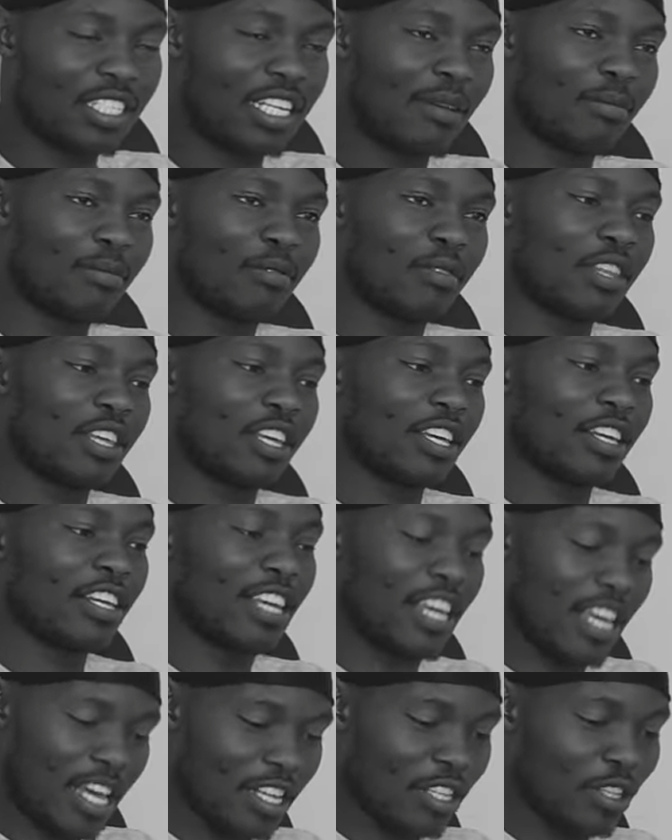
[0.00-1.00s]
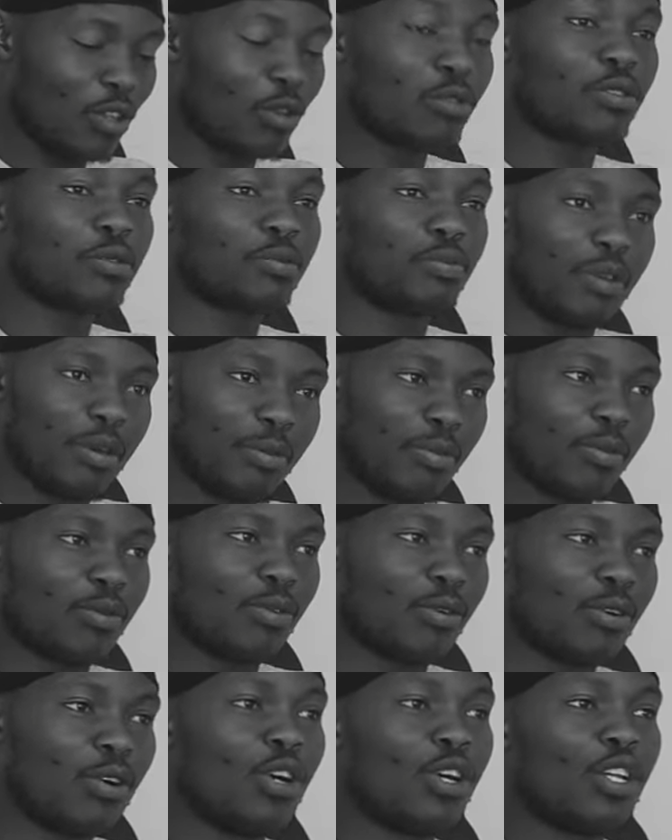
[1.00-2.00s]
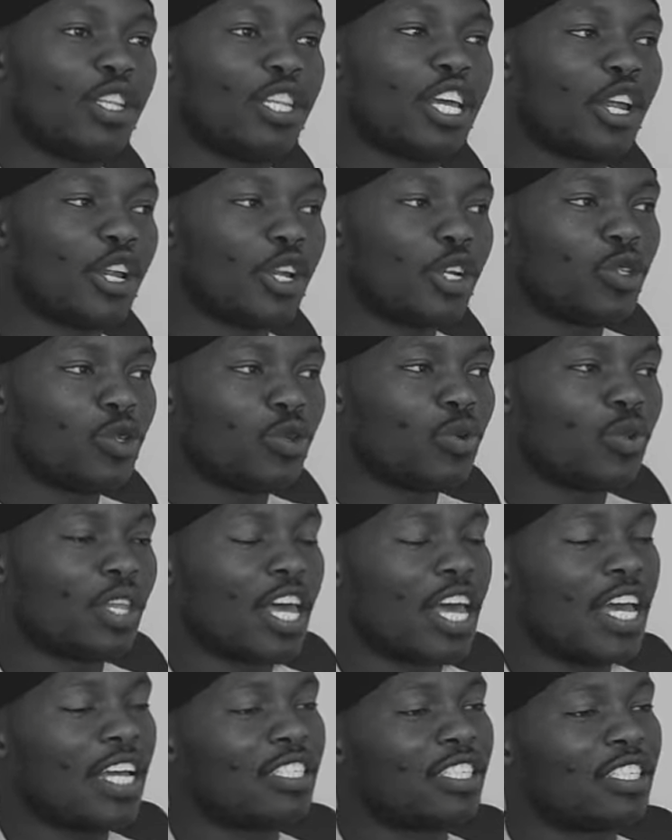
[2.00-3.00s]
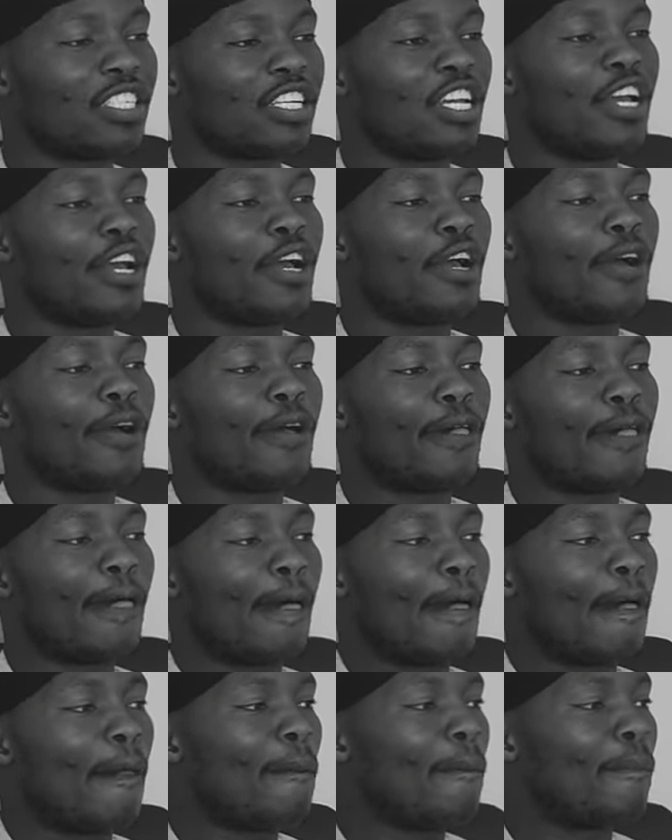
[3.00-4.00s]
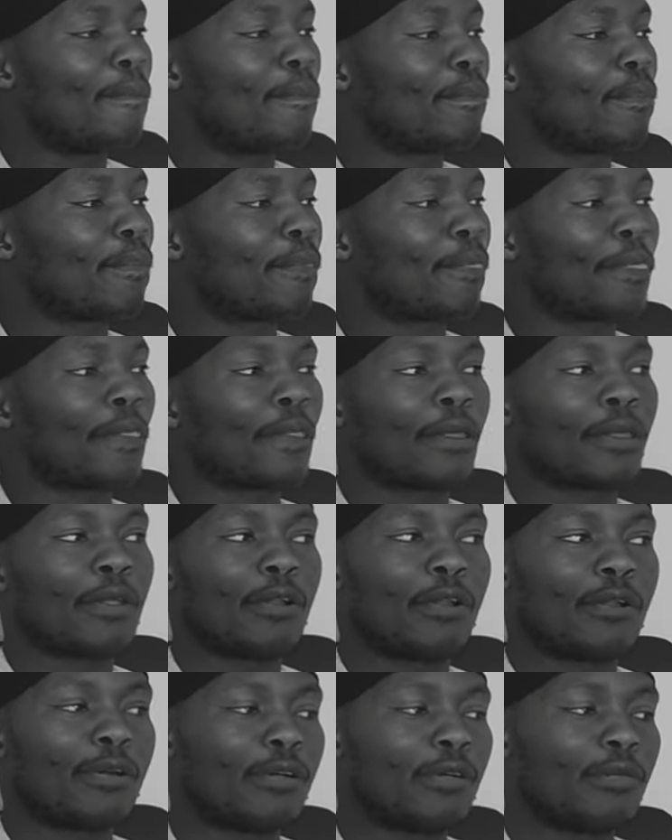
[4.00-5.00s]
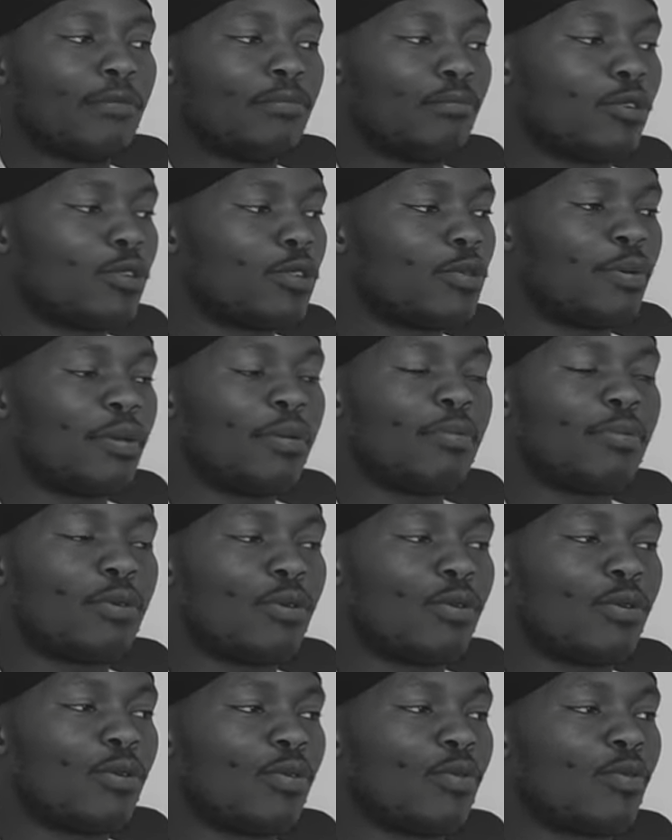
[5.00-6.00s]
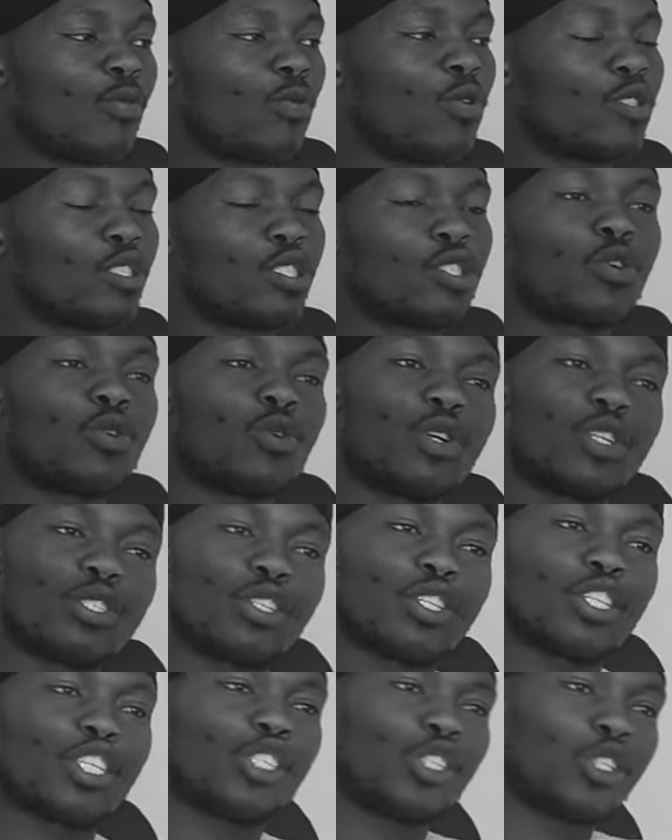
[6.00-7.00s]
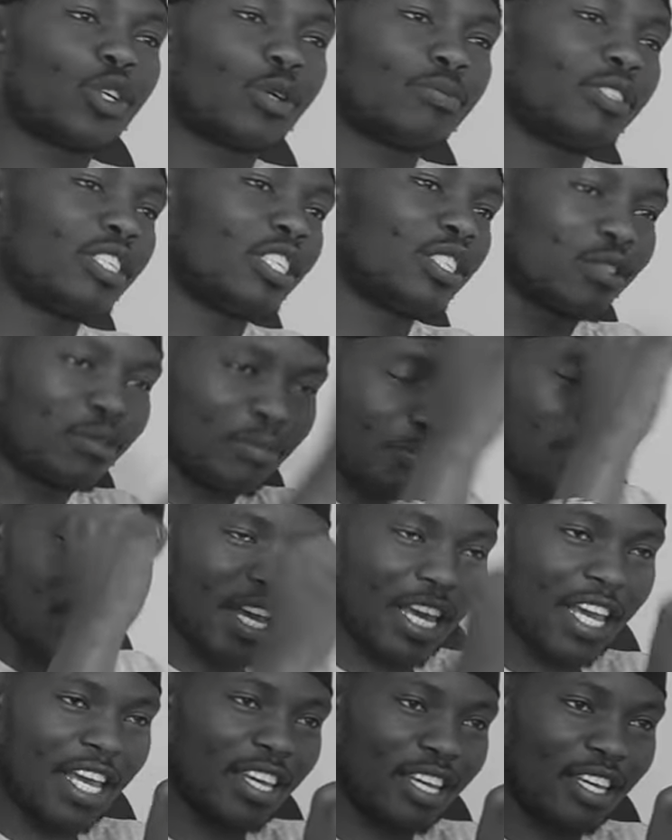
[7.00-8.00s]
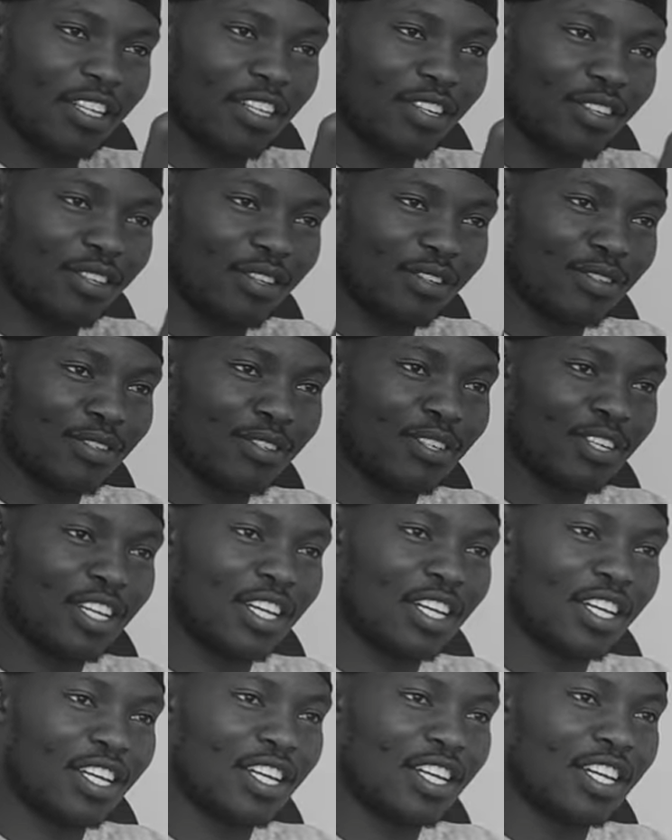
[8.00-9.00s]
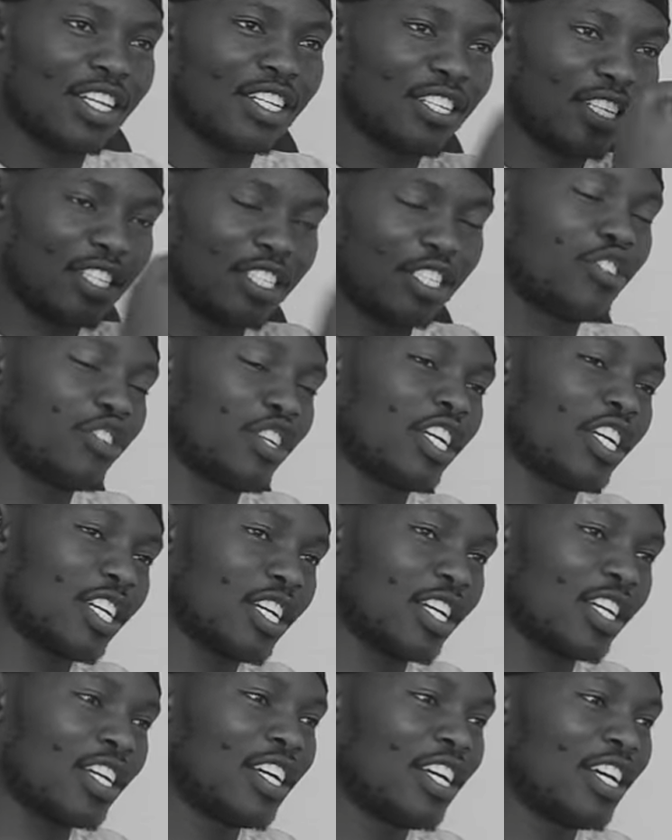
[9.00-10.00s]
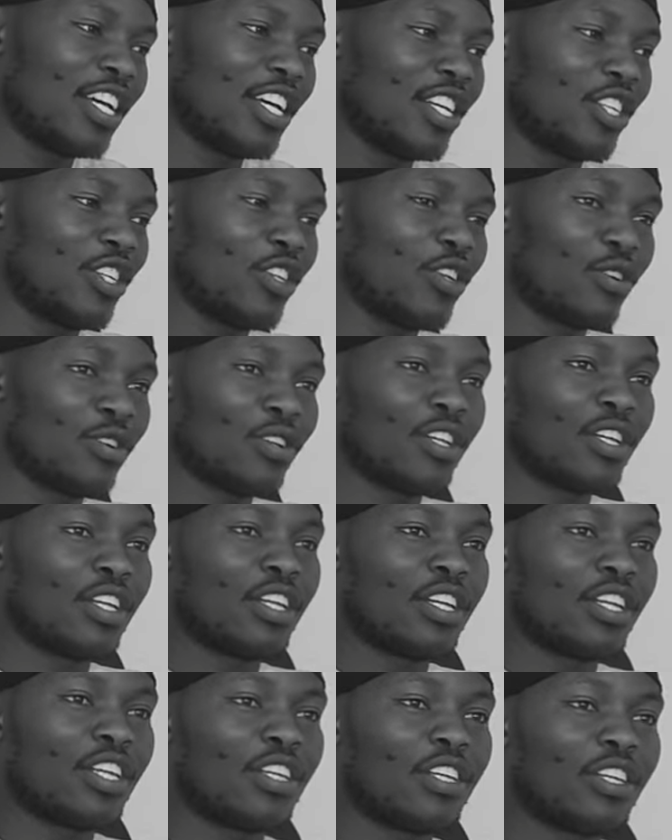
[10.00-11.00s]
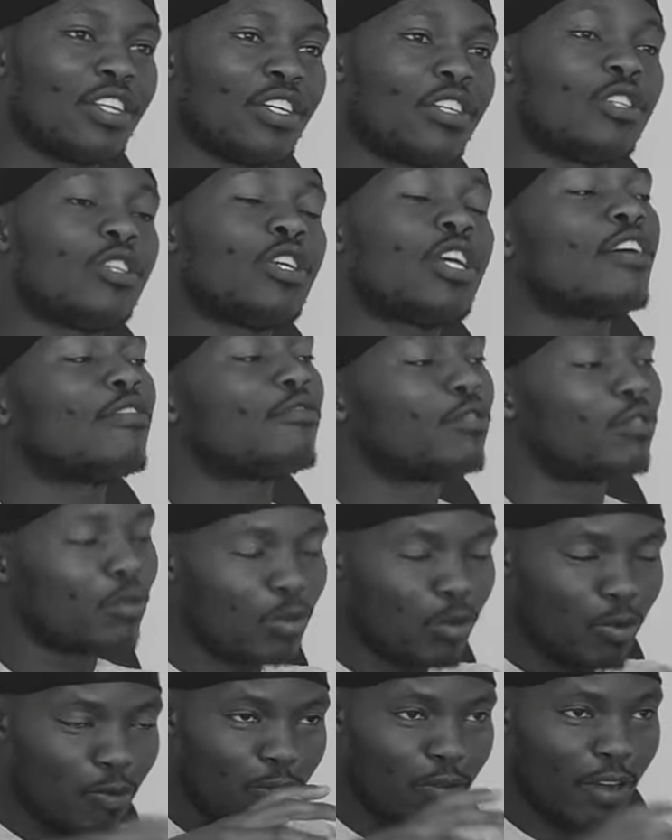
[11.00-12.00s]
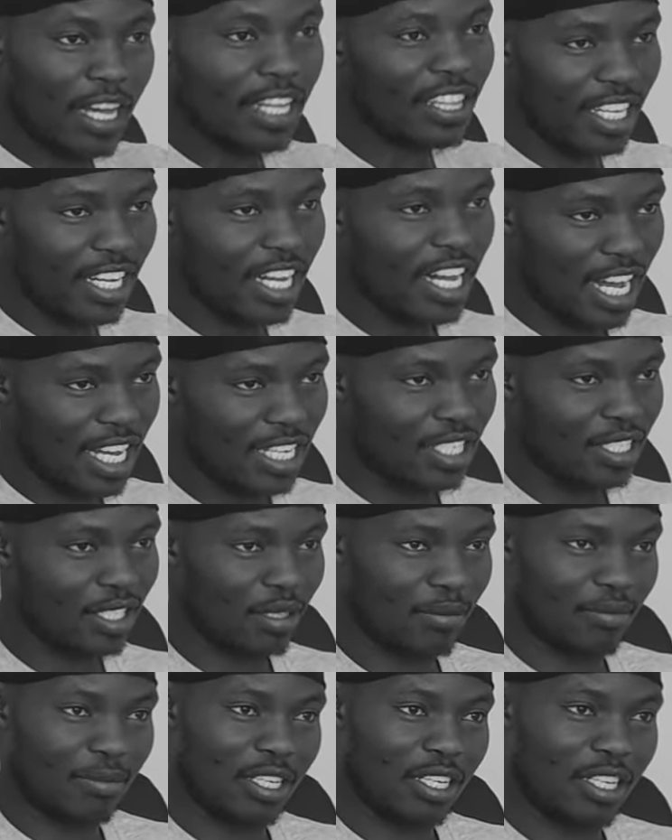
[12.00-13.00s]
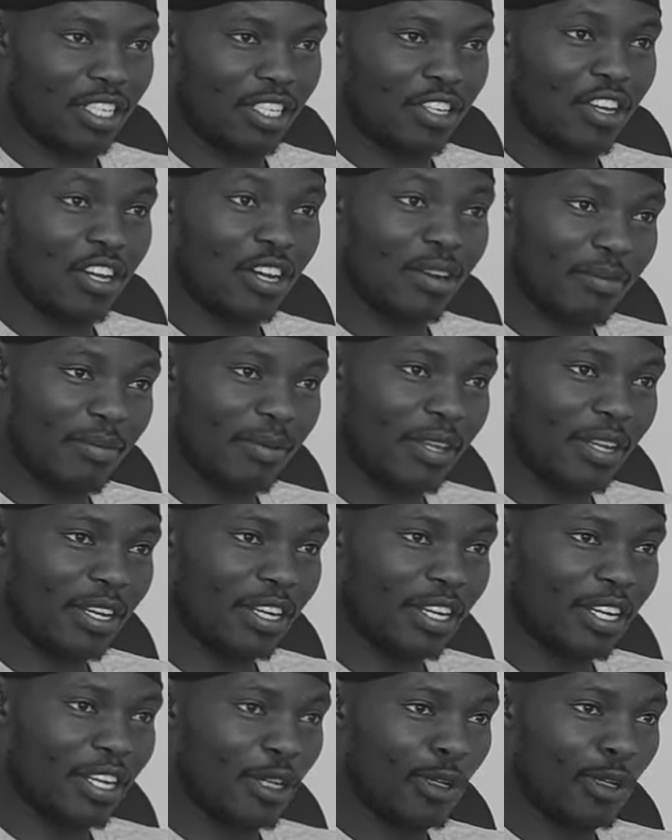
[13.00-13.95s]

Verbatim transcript: type of thing. Yeah. those people they knew that um, most people won't go into the shop just to buy, you know, a, a drink. Yeah, you have to you find know, them where they are. You have to find the customer. You know what I mean?